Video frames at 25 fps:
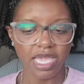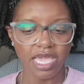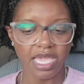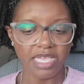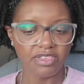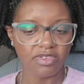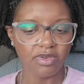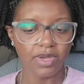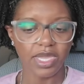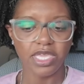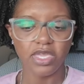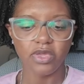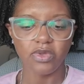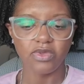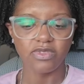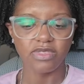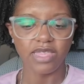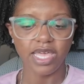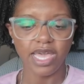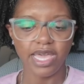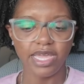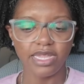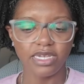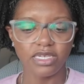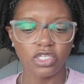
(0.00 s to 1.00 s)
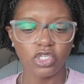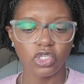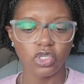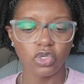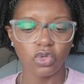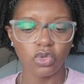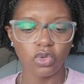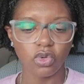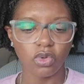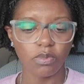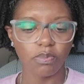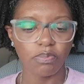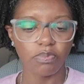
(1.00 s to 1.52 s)
So I used that
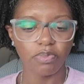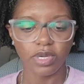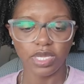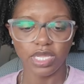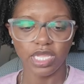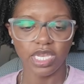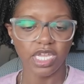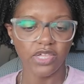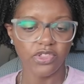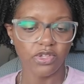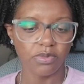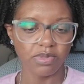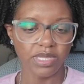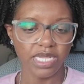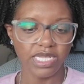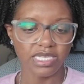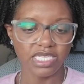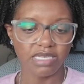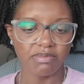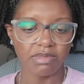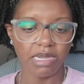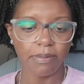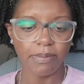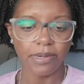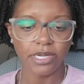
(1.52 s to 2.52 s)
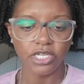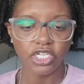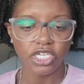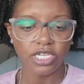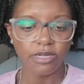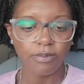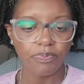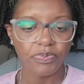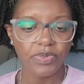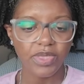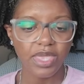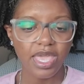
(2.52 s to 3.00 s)
to put in other places in my budget.